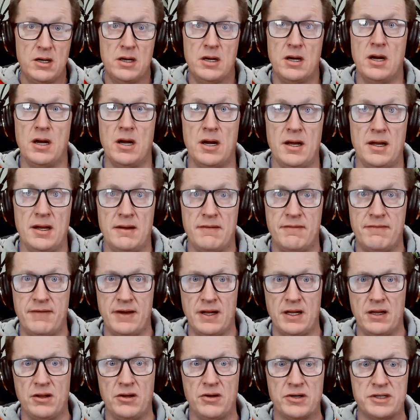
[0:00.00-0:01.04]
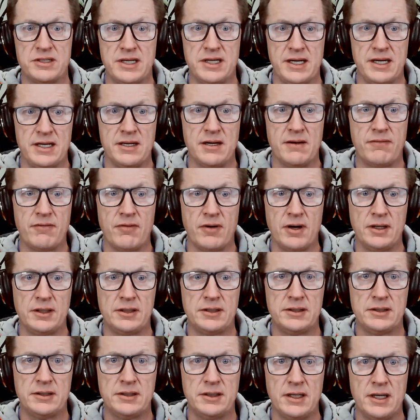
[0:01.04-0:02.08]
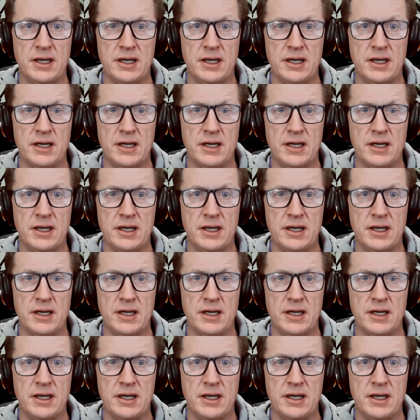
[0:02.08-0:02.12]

if it looks any different.